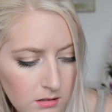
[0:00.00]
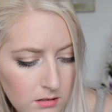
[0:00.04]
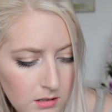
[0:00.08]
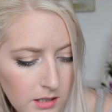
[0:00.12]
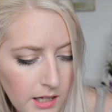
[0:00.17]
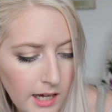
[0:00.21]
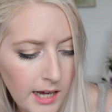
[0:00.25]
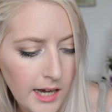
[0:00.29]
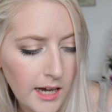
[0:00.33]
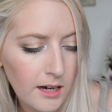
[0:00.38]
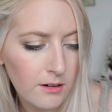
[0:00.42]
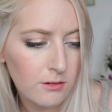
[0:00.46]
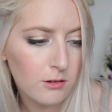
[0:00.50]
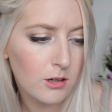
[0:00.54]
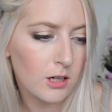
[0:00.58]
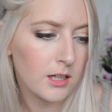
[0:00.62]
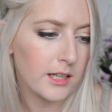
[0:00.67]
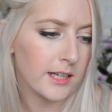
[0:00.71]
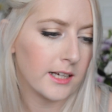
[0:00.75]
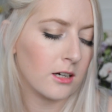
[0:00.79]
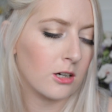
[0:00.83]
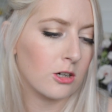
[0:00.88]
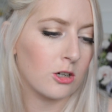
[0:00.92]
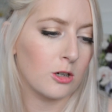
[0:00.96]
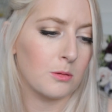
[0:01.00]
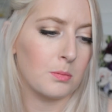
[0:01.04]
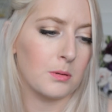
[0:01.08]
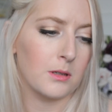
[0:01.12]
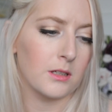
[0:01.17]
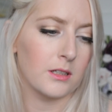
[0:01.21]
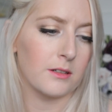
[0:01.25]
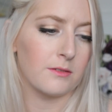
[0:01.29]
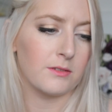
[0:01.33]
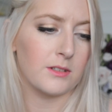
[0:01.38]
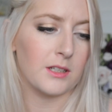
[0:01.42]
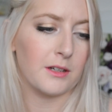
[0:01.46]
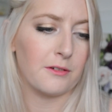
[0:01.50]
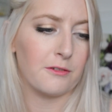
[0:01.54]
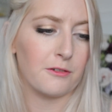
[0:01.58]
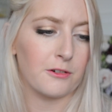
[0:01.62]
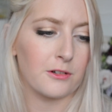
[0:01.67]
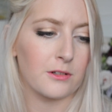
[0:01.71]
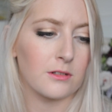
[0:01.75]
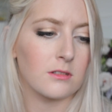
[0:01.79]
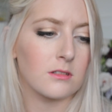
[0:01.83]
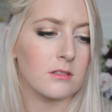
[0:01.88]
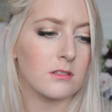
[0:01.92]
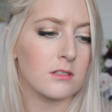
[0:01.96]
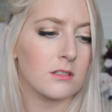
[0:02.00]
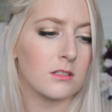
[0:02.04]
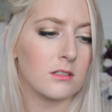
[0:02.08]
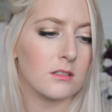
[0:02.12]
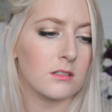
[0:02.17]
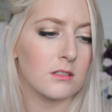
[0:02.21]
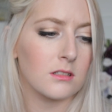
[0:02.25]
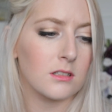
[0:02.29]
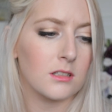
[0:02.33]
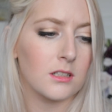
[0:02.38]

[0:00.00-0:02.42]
Yeah, I've got like a couple of different